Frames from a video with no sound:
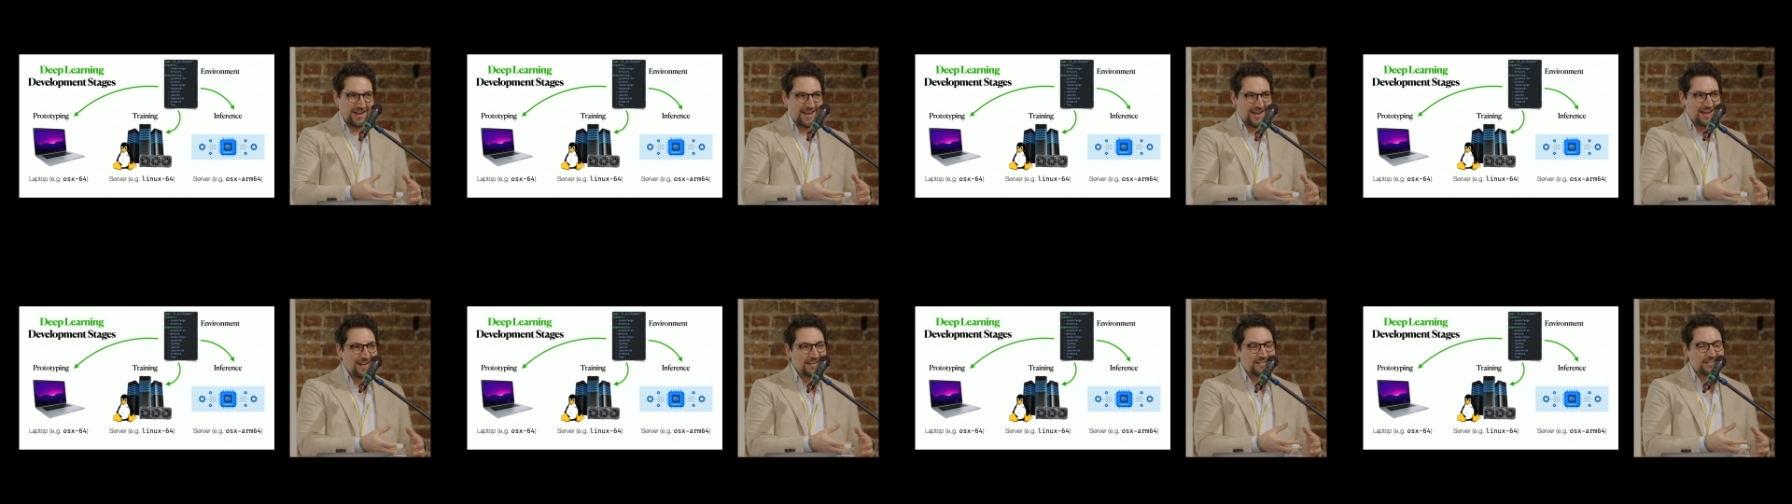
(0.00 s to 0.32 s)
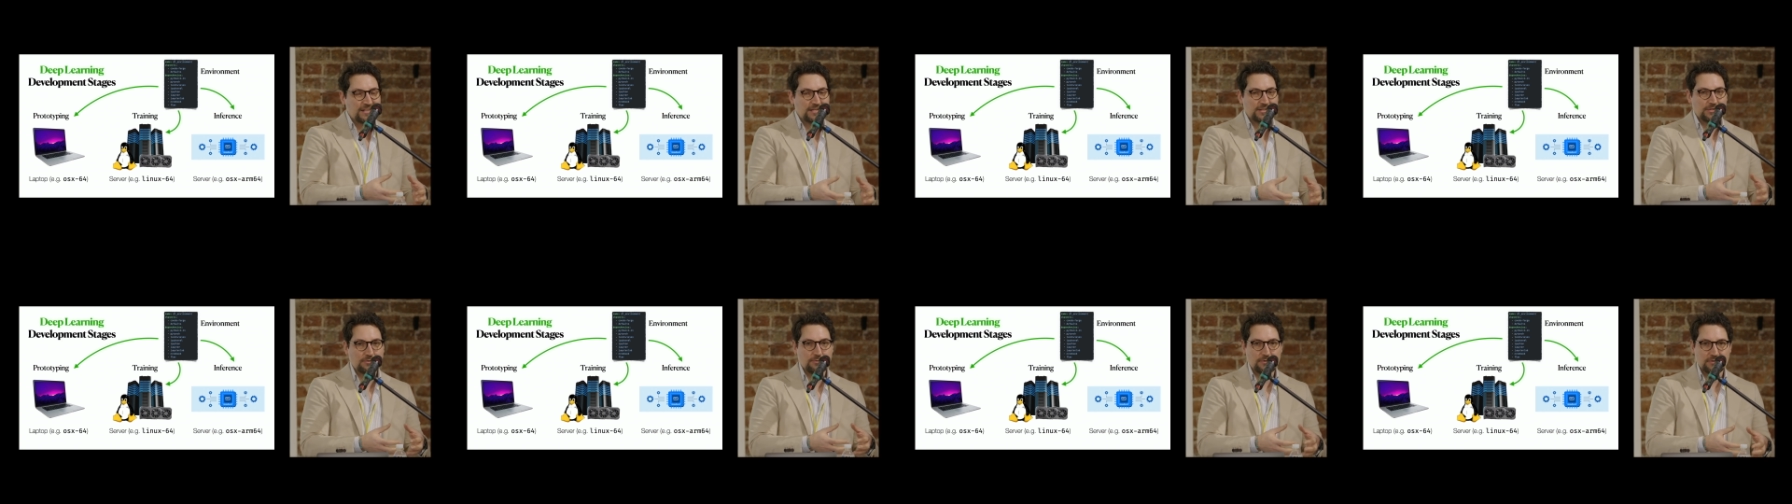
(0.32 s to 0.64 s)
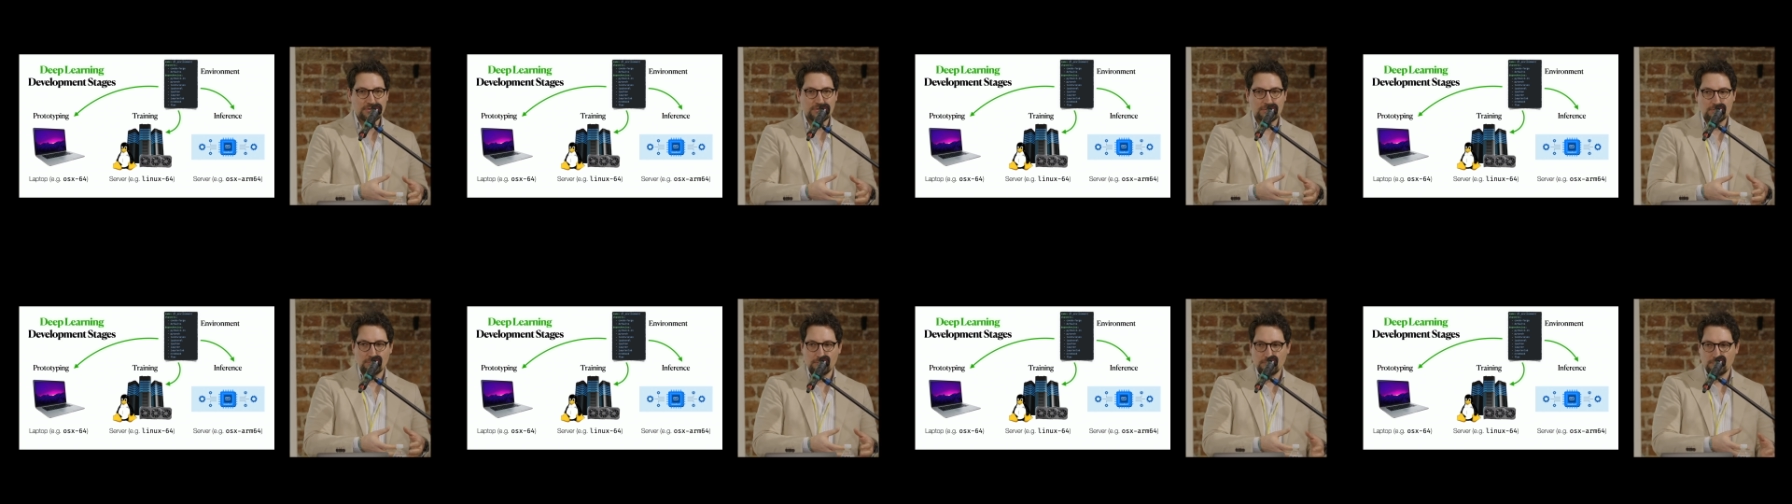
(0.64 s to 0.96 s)
easy to
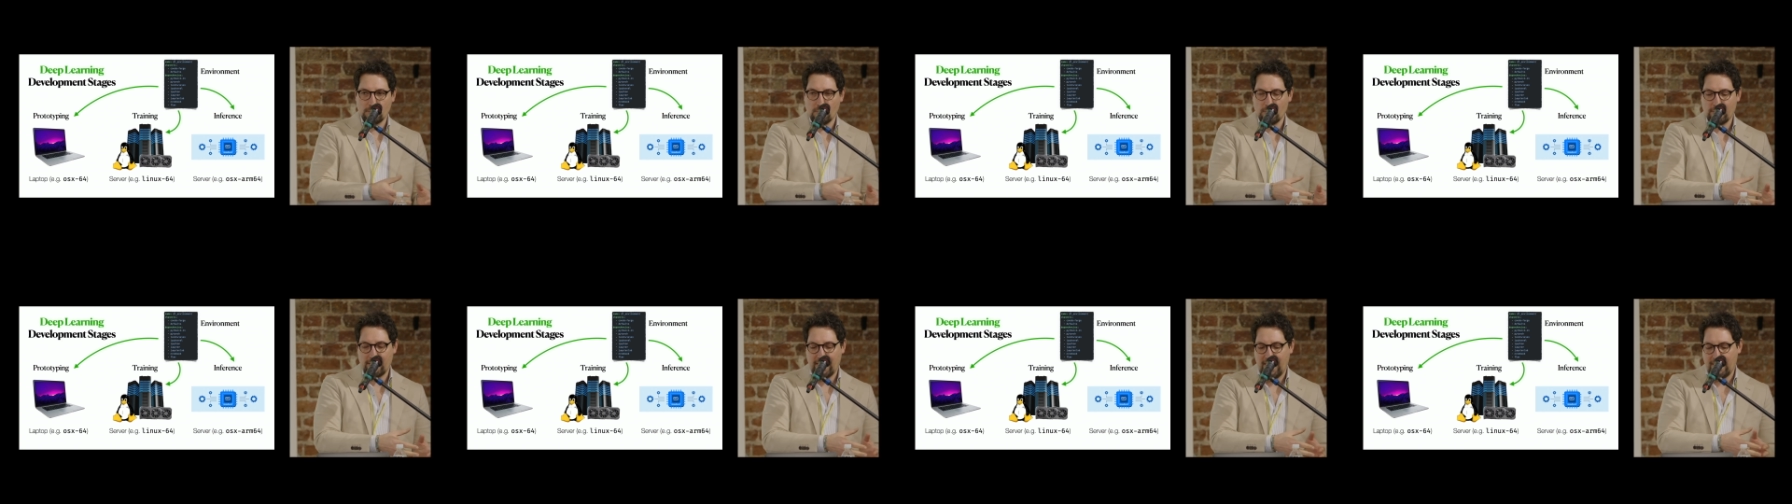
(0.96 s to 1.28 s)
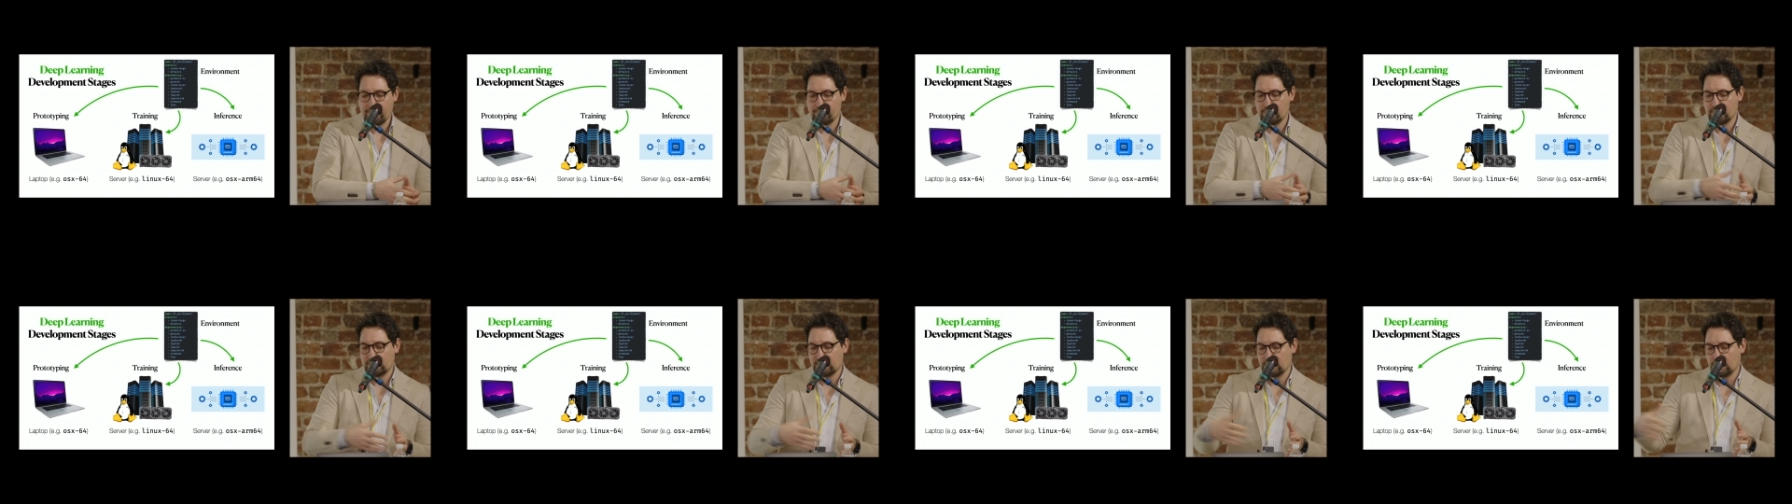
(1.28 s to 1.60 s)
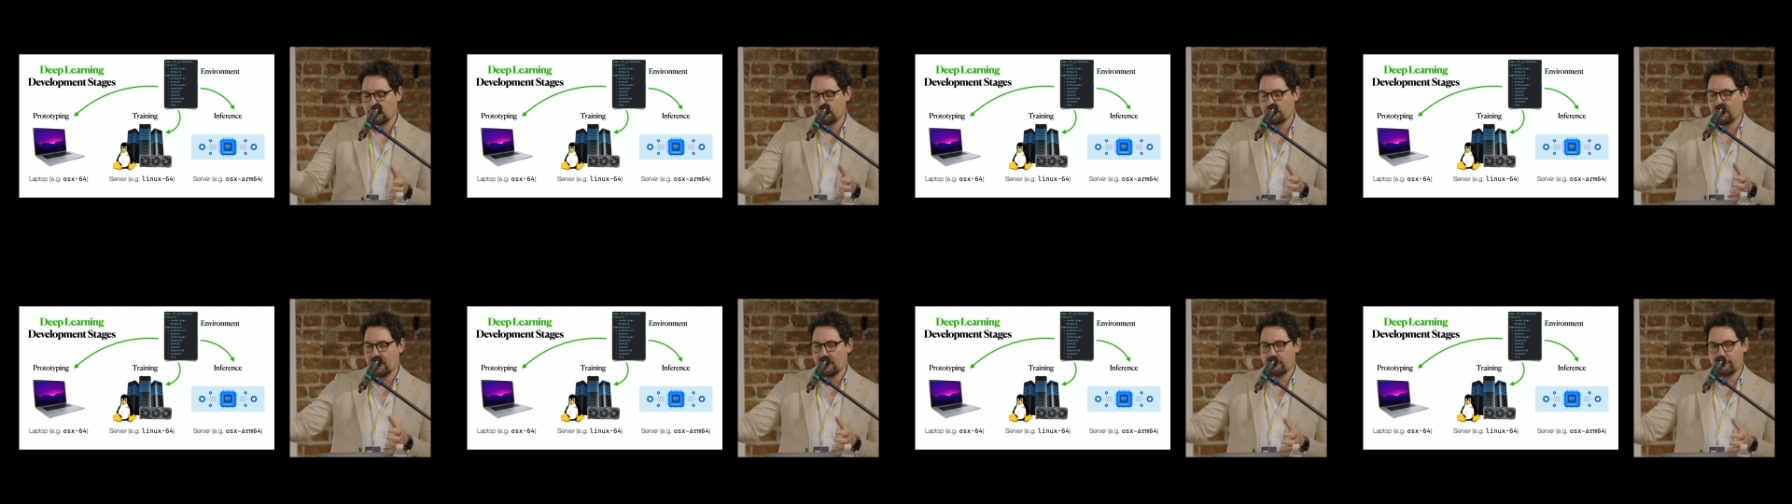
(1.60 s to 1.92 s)
install on every
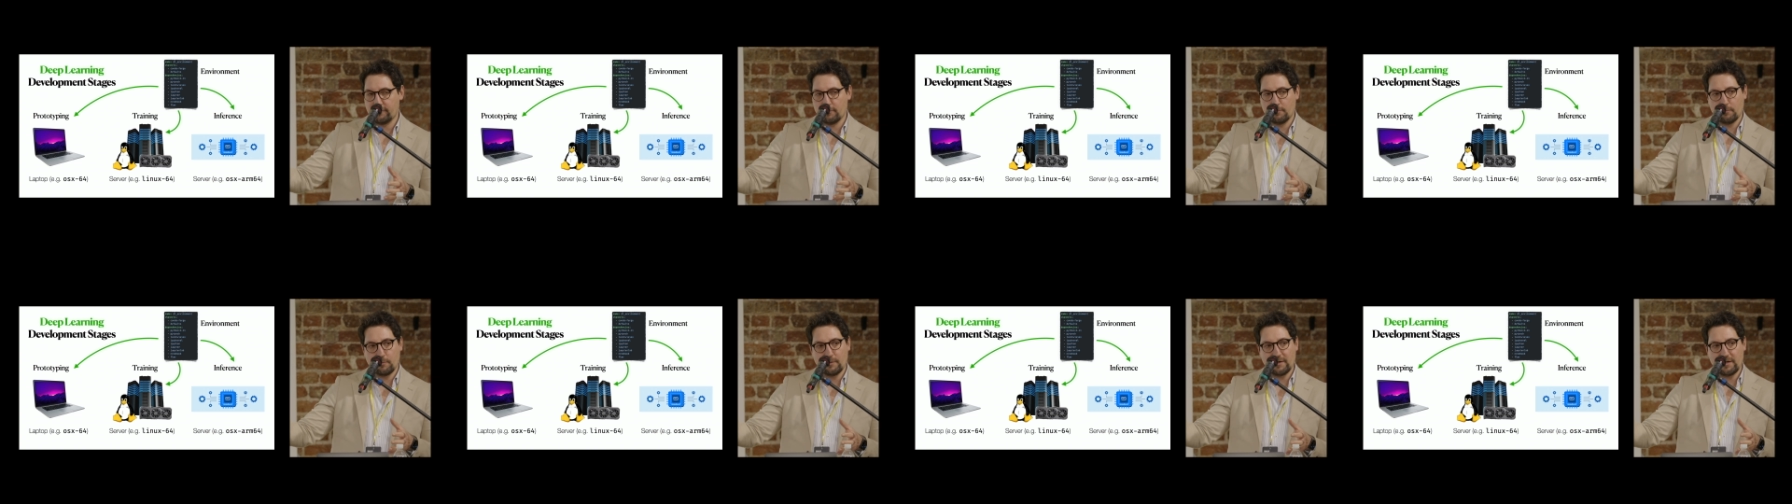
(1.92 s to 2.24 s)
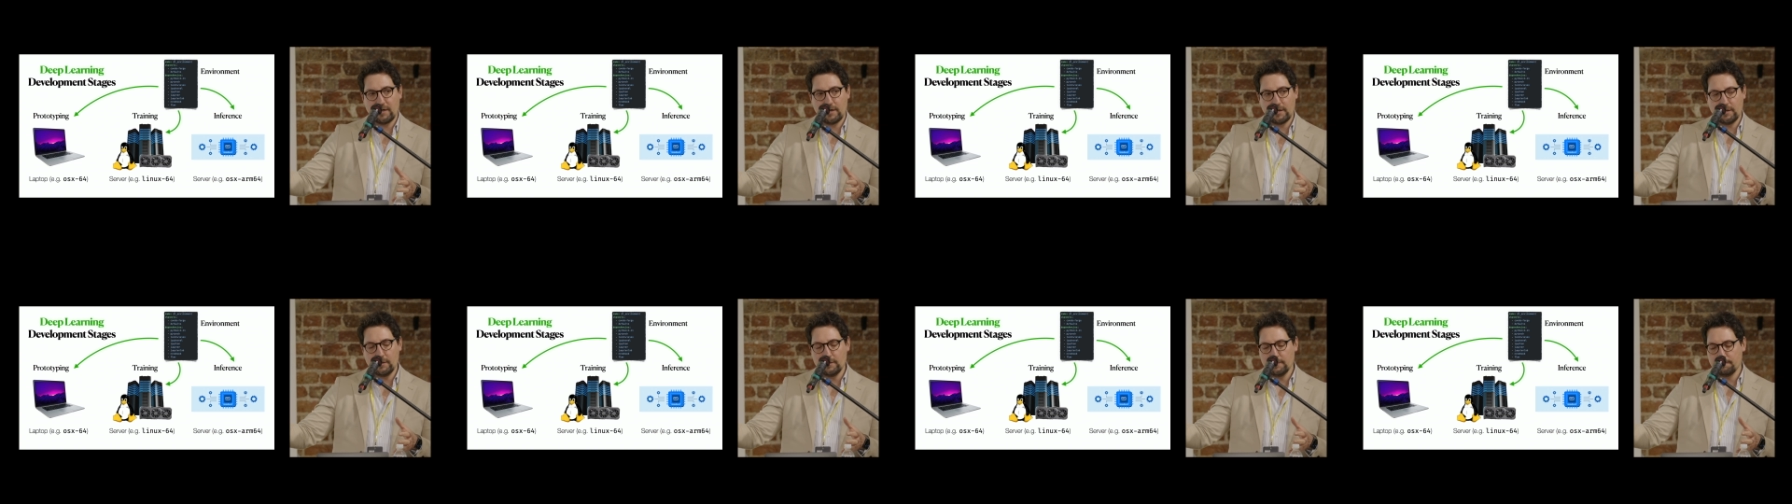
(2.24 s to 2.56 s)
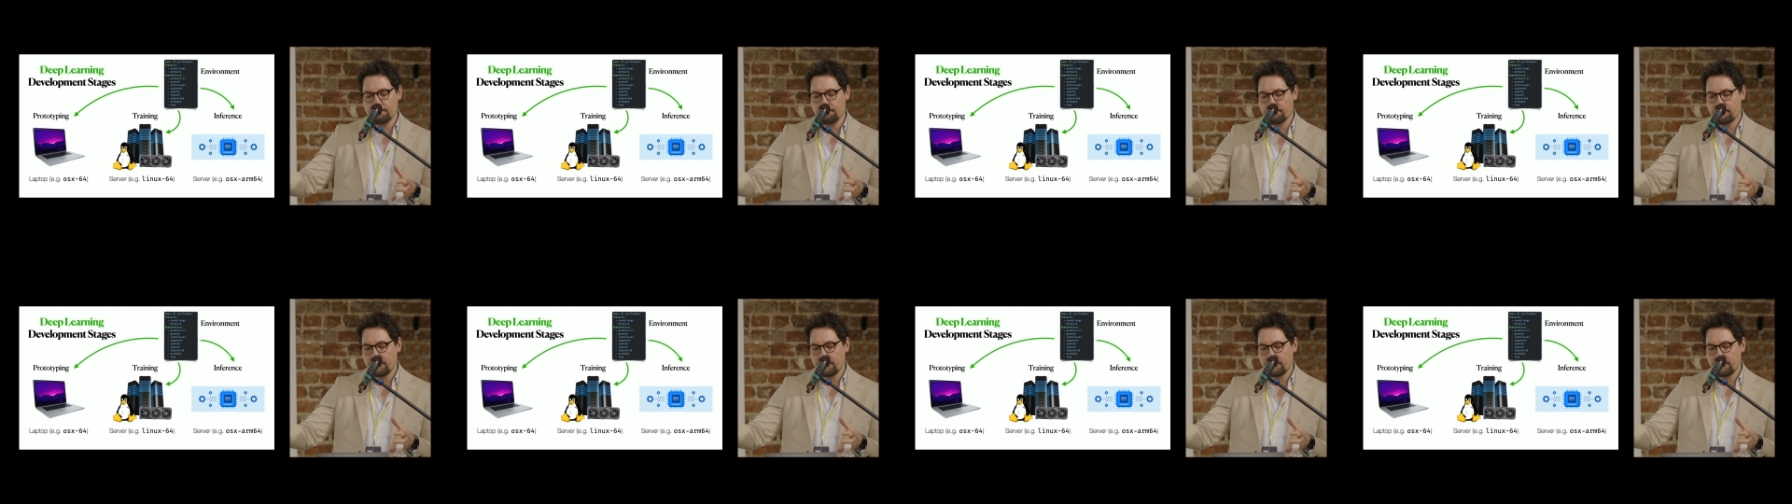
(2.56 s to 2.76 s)
single platform we need.